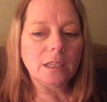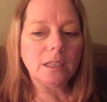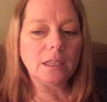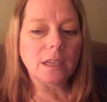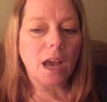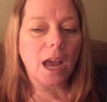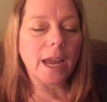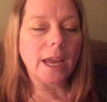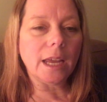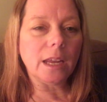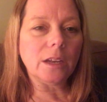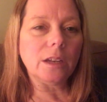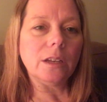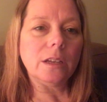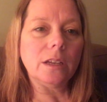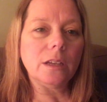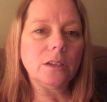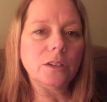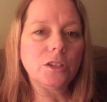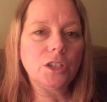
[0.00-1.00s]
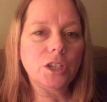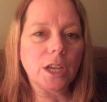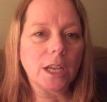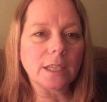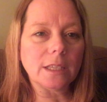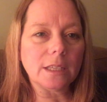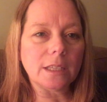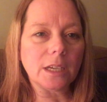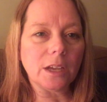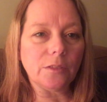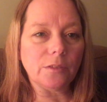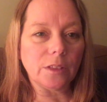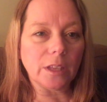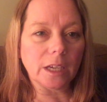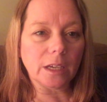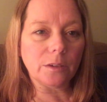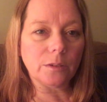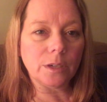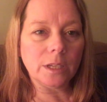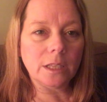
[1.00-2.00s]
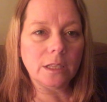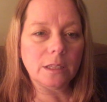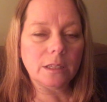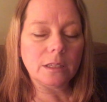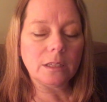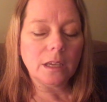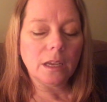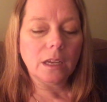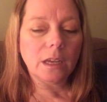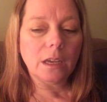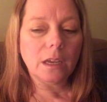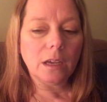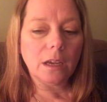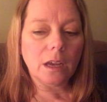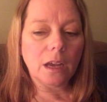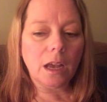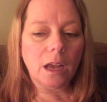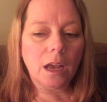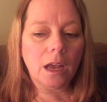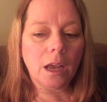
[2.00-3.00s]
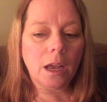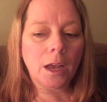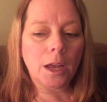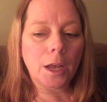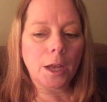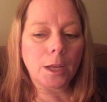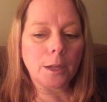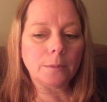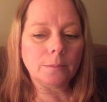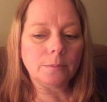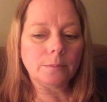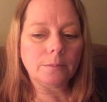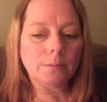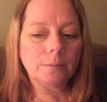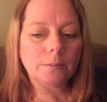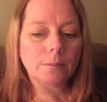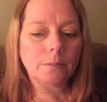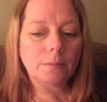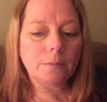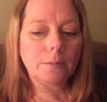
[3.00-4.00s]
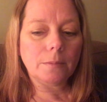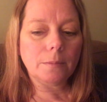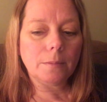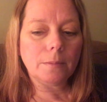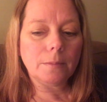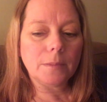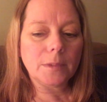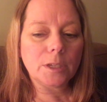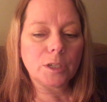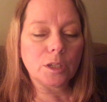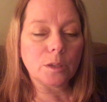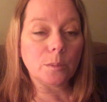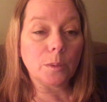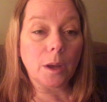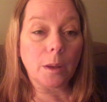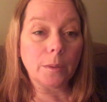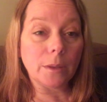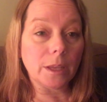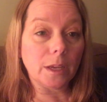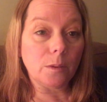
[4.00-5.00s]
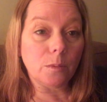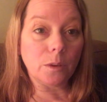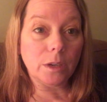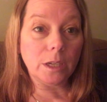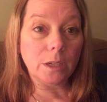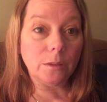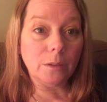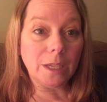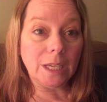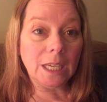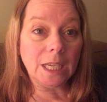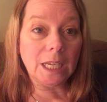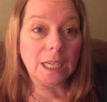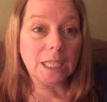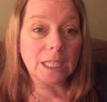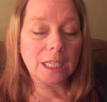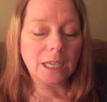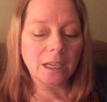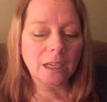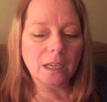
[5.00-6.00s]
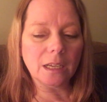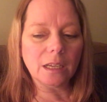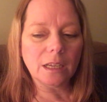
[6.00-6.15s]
diet just of liquids, because you're probably like, what do you eat?